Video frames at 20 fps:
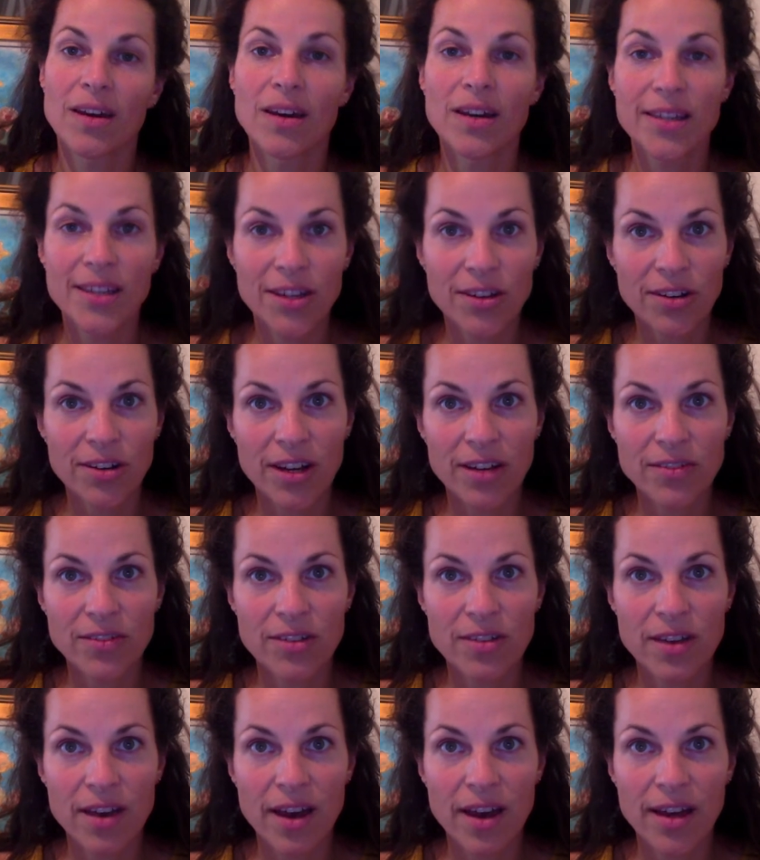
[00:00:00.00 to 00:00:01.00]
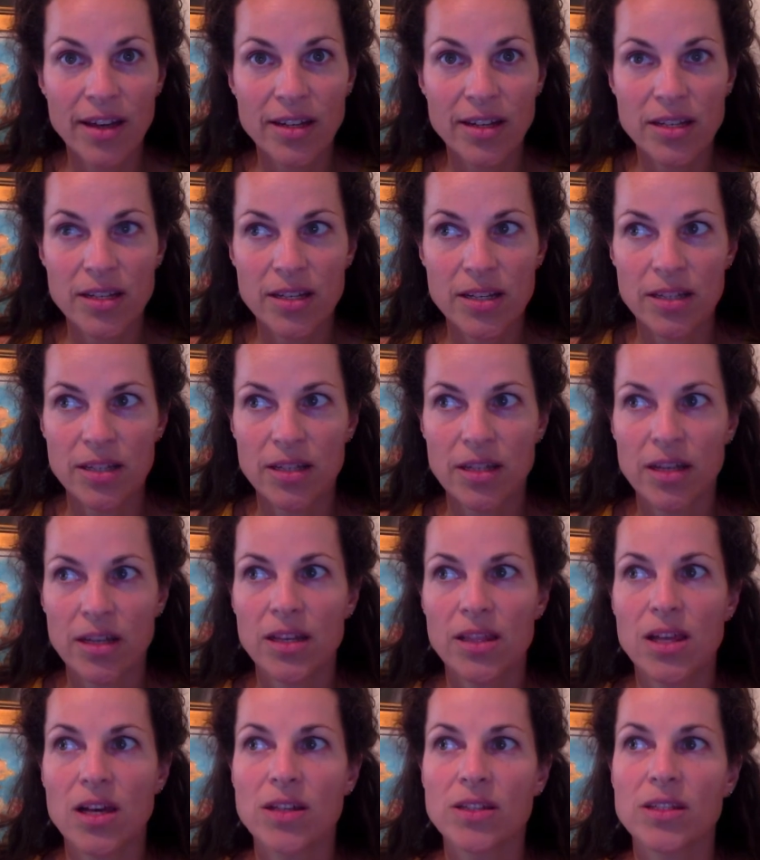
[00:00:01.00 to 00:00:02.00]
A year after that,
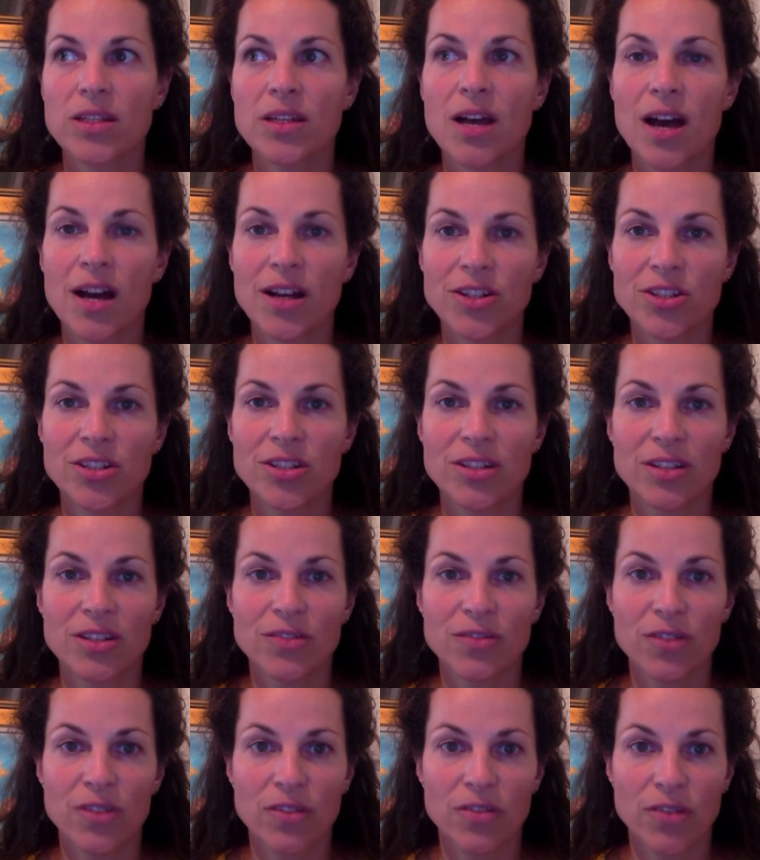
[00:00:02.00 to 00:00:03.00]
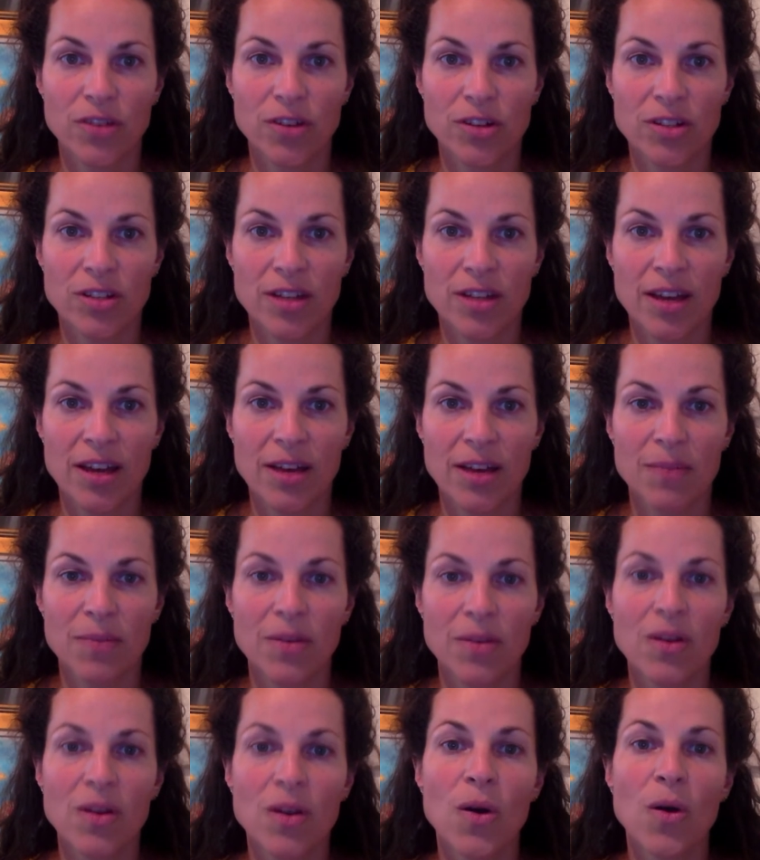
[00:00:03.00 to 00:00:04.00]
I lost consciousness for the first time
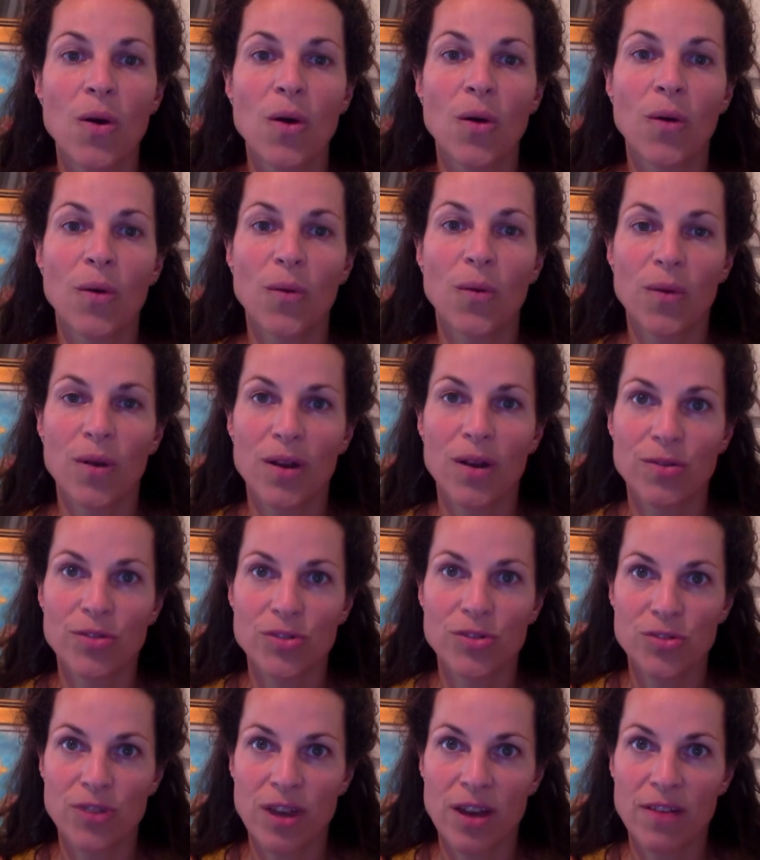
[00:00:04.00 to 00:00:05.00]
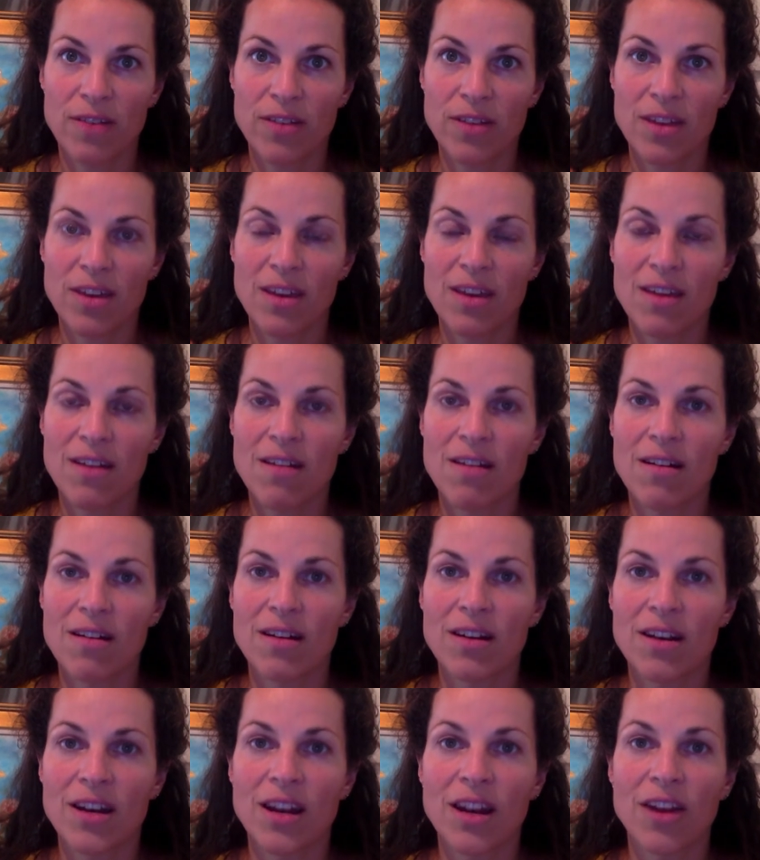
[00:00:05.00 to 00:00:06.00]
when I was traveling
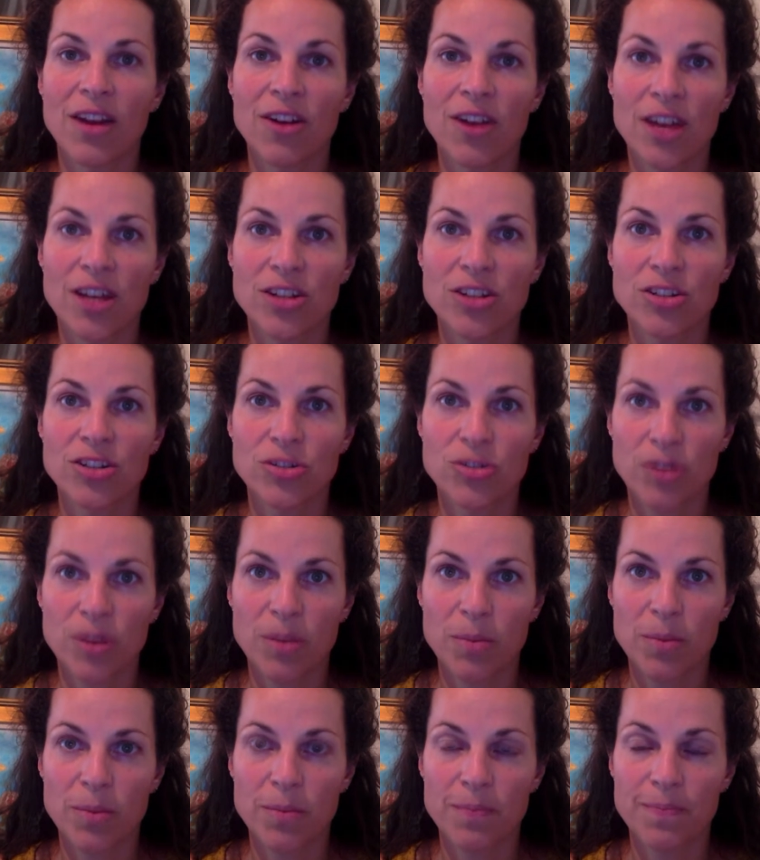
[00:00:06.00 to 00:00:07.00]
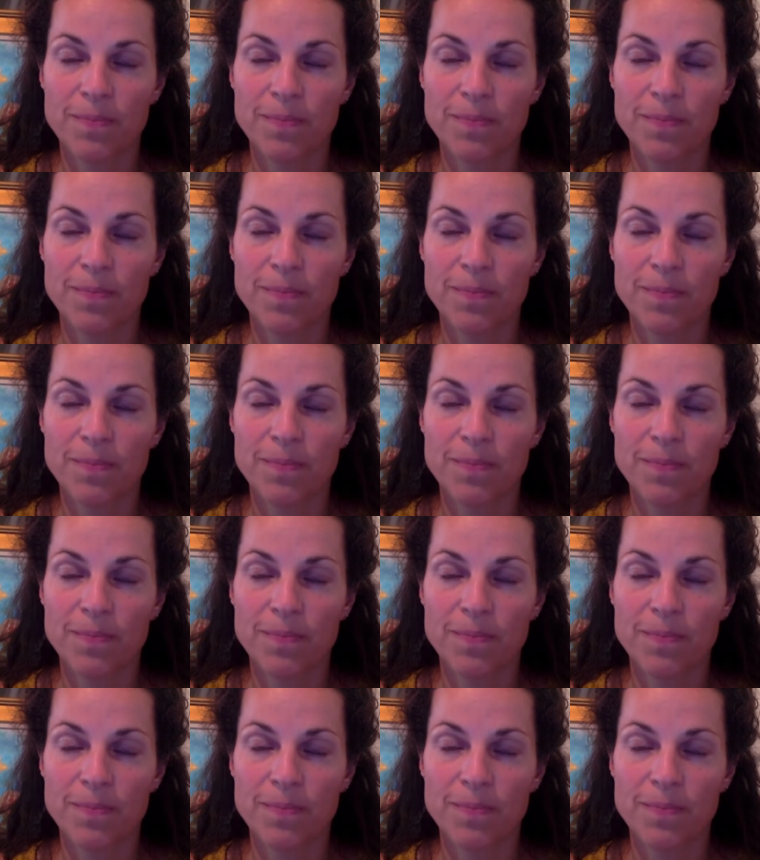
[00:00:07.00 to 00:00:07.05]
on an international trip.